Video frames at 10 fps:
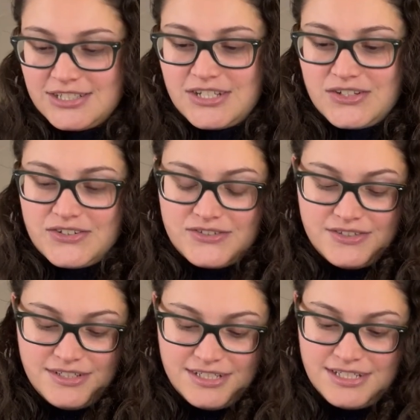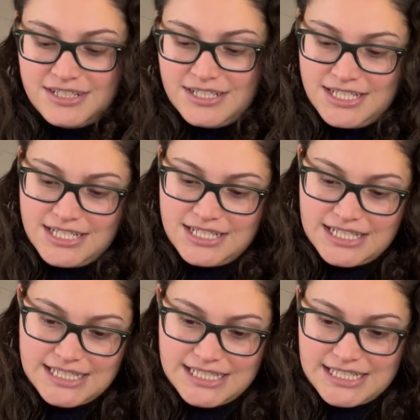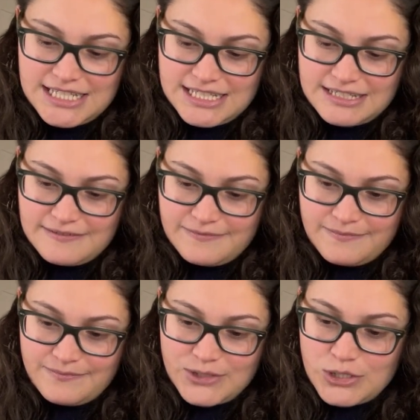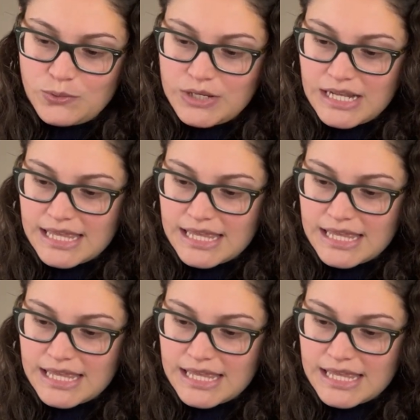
So, let's see. You know what?